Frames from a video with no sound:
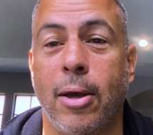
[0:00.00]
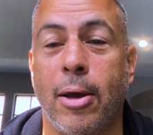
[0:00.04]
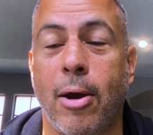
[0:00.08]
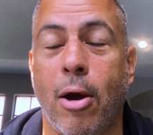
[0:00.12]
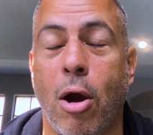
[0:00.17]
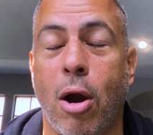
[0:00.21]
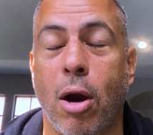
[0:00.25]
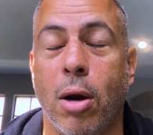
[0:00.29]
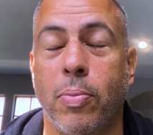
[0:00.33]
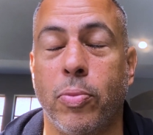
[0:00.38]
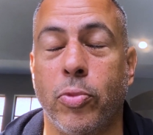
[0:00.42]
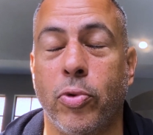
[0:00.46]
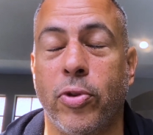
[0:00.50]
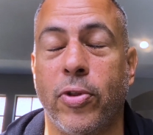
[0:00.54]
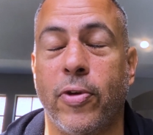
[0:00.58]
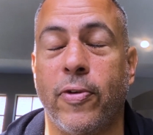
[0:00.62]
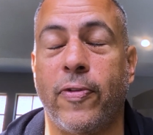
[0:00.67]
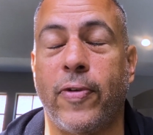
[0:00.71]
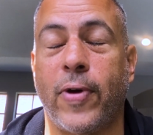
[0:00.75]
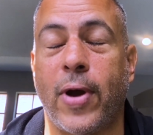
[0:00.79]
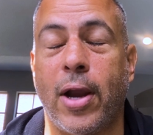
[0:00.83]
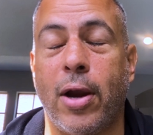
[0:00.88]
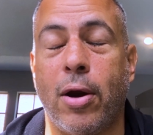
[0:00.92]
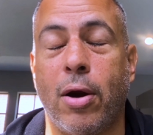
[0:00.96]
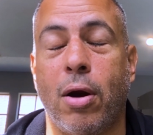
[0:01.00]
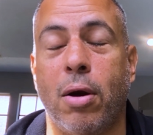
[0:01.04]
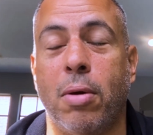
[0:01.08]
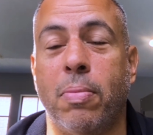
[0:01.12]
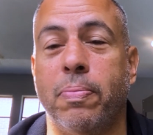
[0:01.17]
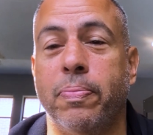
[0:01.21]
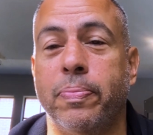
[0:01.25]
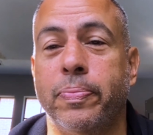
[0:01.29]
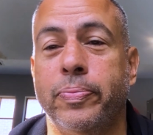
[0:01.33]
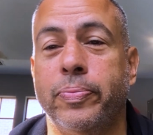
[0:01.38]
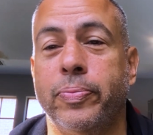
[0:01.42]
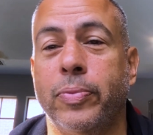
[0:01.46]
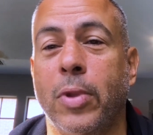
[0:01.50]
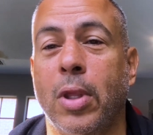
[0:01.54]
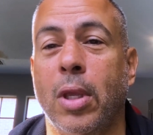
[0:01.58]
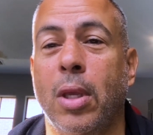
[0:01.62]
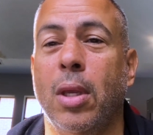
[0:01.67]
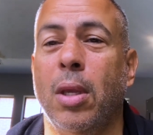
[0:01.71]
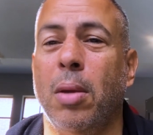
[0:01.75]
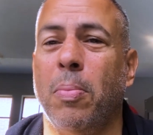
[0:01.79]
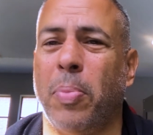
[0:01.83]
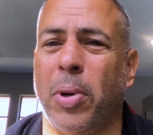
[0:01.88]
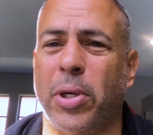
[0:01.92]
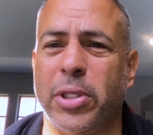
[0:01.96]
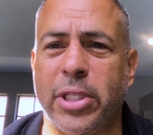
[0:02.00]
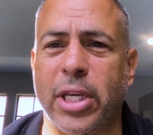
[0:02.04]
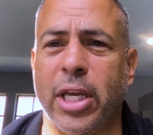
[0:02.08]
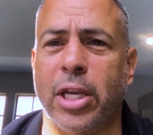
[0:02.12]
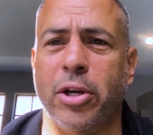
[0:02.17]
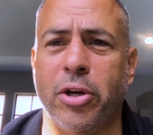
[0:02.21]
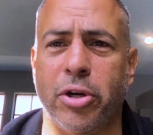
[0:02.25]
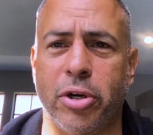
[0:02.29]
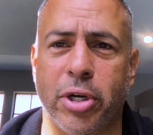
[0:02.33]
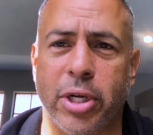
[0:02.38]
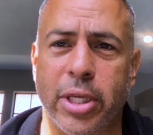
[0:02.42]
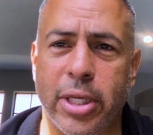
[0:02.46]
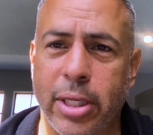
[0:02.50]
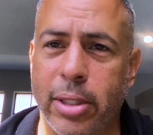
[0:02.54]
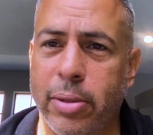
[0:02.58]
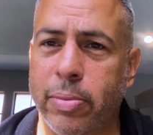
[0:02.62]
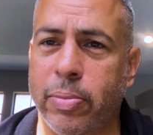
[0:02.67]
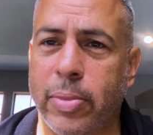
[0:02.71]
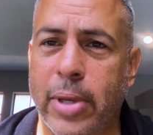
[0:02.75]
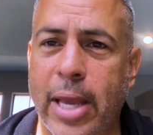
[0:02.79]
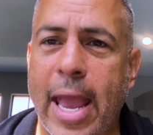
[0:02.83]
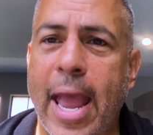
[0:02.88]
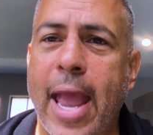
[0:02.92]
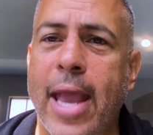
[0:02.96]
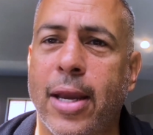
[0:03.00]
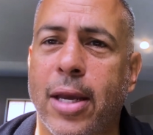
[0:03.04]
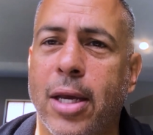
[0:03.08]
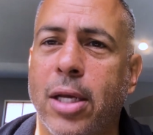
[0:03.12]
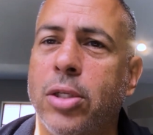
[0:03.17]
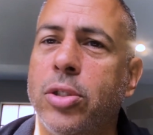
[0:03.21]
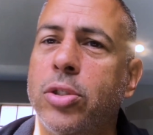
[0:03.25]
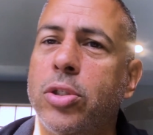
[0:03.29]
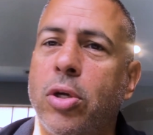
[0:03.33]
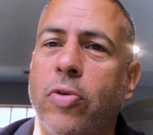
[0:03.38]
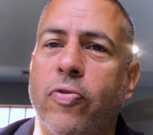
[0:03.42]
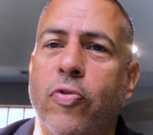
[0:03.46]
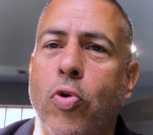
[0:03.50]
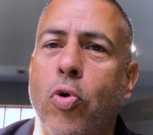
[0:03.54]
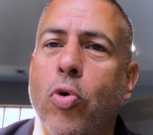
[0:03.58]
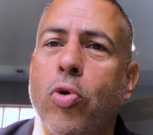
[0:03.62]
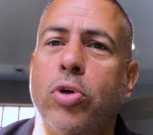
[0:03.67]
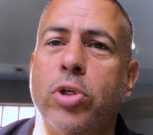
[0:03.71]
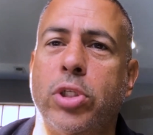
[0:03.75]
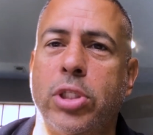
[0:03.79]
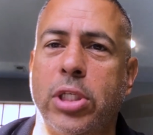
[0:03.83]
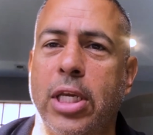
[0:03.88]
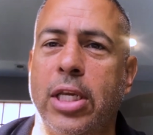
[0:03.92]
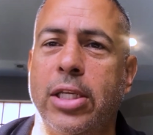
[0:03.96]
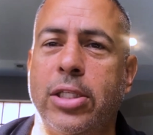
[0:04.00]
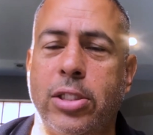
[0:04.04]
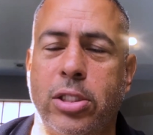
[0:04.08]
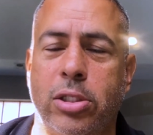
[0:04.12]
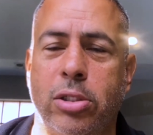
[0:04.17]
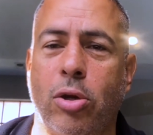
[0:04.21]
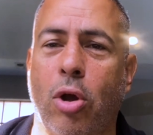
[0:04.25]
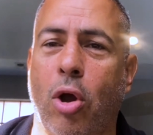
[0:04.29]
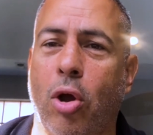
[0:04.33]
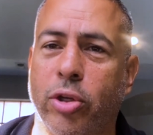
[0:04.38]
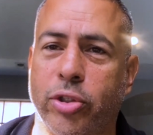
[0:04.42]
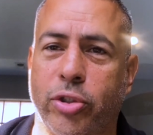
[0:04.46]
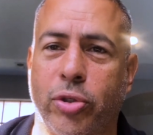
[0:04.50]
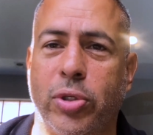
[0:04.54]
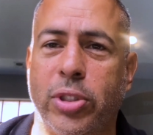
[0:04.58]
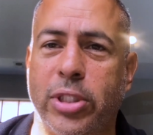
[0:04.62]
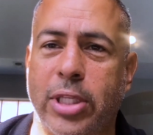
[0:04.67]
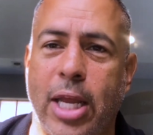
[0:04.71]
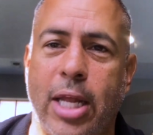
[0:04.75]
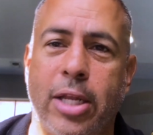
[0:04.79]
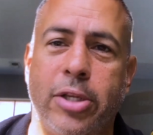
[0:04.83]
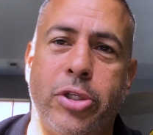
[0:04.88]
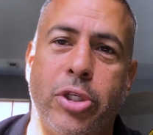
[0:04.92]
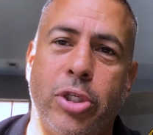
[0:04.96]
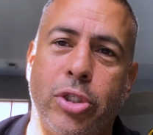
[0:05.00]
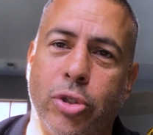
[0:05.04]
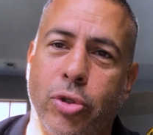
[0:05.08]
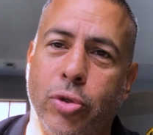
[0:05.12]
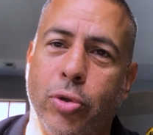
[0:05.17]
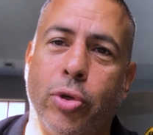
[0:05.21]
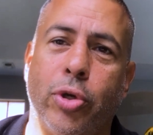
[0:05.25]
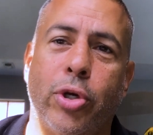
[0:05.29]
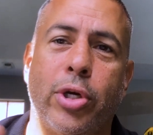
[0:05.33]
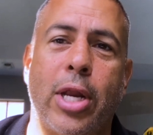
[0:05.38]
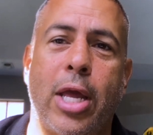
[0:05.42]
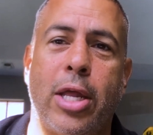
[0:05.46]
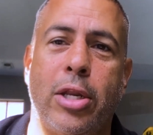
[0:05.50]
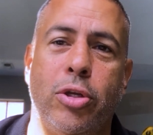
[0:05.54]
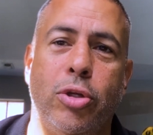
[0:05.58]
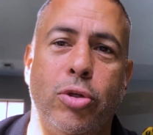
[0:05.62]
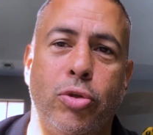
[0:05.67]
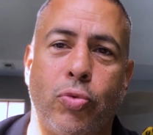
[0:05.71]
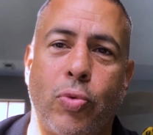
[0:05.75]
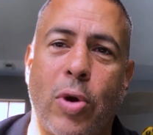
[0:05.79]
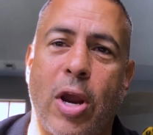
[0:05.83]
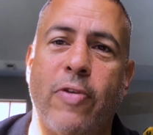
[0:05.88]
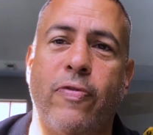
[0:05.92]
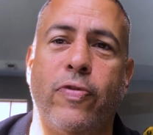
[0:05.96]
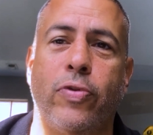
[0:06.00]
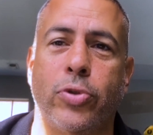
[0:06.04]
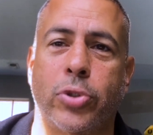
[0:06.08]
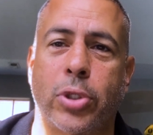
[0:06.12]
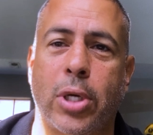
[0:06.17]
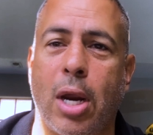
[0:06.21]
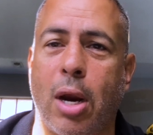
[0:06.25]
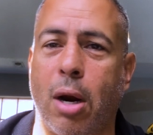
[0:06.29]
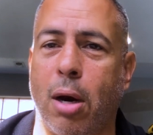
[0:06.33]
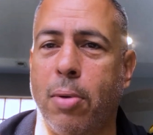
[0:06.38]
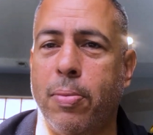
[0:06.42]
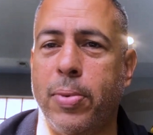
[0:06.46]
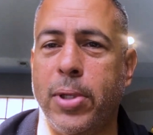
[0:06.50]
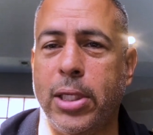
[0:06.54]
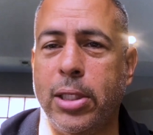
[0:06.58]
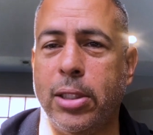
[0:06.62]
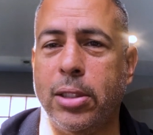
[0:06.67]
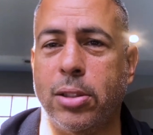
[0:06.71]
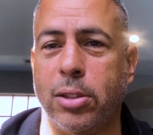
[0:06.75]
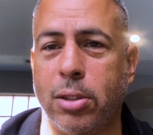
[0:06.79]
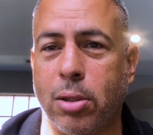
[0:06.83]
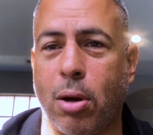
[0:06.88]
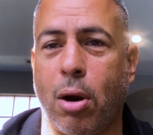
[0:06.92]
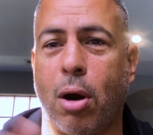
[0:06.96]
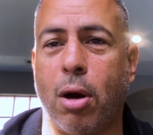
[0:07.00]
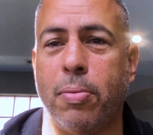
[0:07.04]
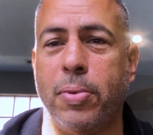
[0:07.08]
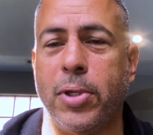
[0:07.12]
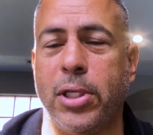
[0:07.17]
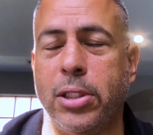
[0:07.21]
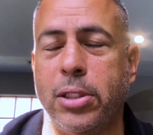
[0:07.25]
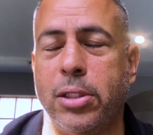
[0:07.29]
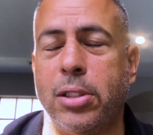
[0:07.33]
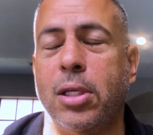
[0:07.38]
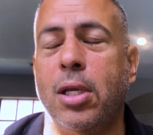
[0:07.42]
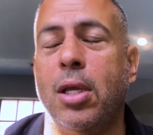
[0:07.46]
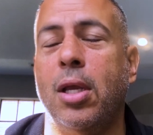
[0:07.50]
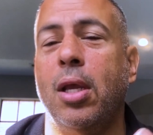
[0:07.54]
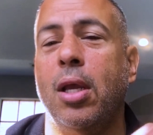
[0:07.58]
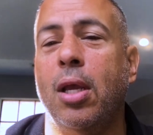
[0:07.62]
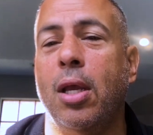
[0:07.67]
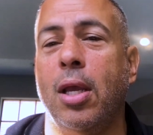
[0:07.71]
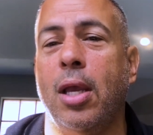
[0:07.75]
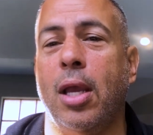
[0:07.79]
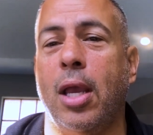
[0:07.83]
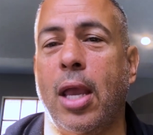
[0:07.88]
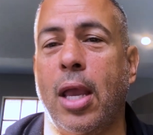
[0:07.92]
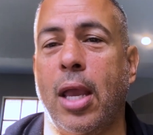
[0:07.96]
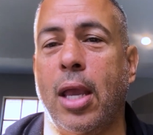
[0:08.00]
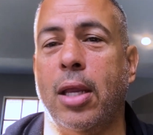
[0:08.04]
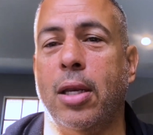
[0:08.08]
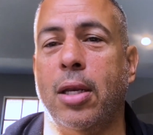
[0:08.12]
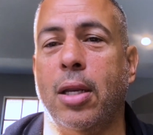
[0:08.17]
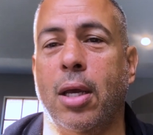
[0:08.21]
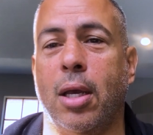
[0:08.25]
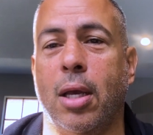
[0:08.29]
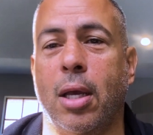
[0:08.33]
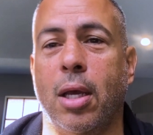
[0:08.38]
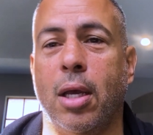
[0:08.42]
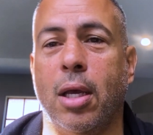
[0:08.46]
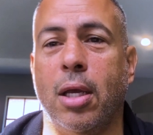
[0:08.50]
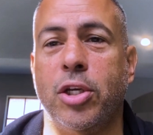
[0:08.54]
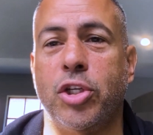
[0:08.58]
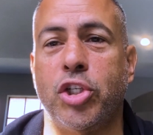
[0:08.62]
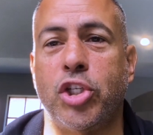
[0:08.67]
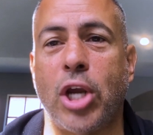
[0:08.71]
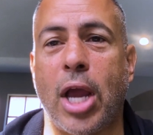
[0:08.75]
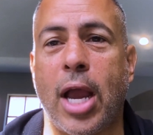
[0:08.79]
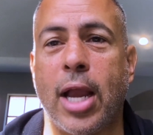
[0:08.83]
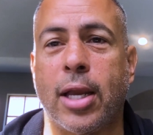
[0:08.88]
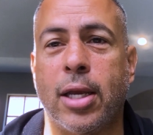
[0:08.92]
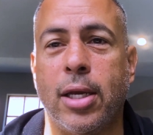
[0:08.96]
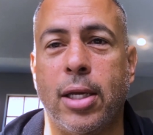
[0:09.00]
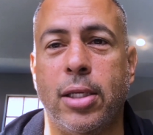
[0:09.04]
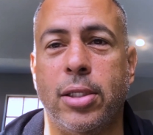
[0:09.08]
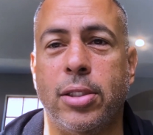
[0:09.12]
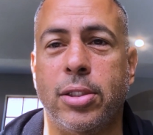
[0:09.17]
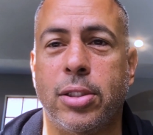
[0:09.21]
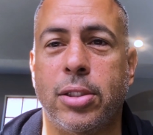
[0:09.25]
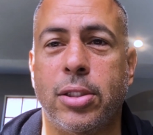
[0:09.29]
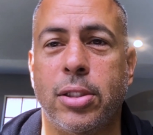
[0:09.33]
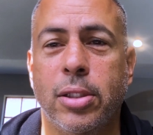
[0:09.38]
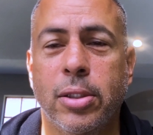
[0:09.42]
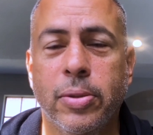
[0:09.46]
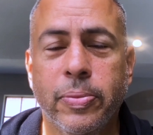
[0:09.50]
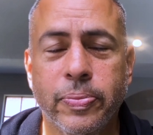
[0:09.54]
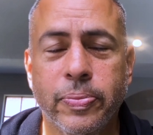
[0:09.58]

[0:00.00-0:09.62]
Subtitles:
armed with a firearm, particularly handguns. Of course, it's also intelligent to learn how to use rifles, carbines, and shotguns